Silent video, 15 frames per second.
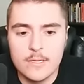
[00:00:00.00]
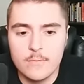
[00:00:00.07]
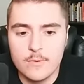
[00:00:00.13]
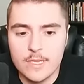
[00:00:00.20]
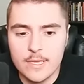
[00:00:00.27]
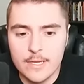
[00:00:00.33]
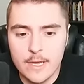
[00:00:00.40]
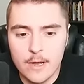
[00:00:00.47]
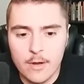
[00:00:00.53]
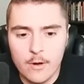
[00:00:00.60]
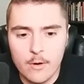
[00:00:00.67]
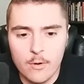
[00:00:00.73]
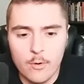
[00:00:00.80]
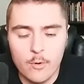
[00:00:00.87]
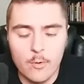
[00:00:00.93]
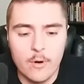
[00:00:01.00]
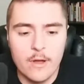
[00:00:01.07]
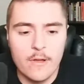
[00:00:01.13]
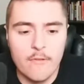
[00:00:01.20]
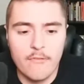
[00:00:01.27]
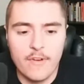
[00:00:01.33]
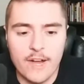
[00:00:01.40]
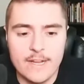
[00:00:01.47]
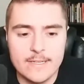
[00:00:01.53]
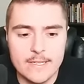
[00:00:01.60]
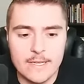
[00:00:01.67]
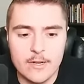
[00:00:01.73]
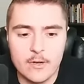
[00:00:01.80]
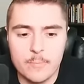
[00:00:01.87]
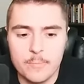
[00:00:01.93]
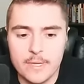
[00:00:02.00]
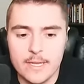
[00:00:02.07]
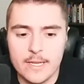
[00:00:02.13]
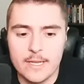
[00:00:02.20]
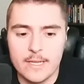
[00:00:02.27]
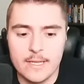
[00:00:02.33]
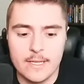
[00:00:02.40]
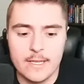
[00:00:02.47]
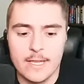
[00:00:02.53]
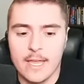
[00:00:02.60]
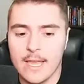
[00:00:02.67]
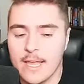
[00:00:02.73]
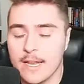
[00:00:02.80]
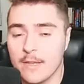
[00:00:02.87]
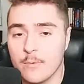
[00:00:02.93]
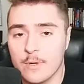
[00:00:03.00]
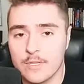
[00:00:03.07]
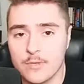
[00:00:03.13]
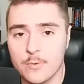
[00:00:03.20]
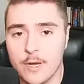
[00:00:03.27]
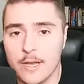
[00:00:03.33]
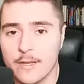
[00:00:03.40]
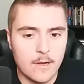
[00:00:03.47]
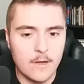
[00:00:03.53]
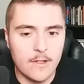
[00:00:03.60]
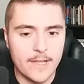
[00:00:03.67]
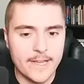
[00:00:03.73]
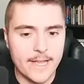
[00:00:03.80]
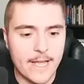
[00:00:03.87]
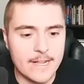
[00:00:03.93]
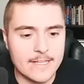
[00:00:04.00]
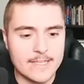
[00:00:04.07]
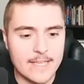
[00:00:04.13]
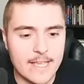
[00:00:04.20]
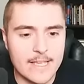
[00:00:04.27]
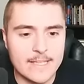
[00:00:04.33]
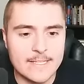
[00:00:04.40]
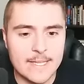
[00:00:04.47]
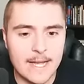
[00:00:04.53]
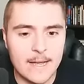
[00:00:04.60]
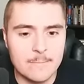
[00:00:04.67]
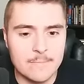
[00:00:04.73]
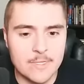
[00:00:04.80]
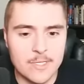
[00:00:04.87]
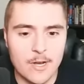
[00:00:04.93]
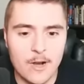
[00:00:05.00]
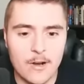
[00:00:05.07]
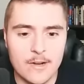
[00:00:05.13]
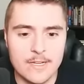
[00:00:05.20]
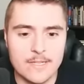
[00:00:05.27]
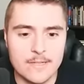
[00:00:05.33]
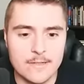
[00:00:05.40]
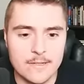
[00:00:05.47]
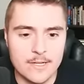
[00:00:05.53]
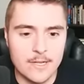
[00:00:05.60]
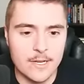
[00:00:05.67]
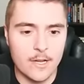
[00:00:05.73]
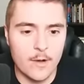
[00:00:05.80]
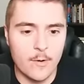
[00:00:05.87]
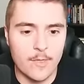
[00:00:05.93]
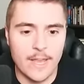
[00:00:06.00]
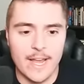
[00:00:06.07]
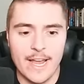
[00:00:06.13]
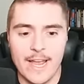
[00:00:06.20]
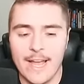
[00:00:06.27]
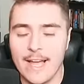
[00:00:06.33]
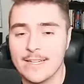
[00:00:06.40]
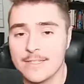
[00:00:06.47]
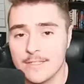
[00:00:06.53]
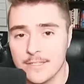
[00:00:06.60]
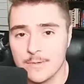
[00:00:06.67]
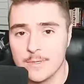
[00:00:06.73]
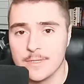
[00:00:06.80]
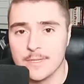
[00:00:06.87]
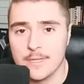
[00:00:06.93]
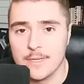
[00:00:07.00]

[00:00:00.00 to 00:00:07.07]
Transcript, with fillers: we go, finding an opening any which way. All I gotta say is I'm sorry, Toledo, that I had to do it to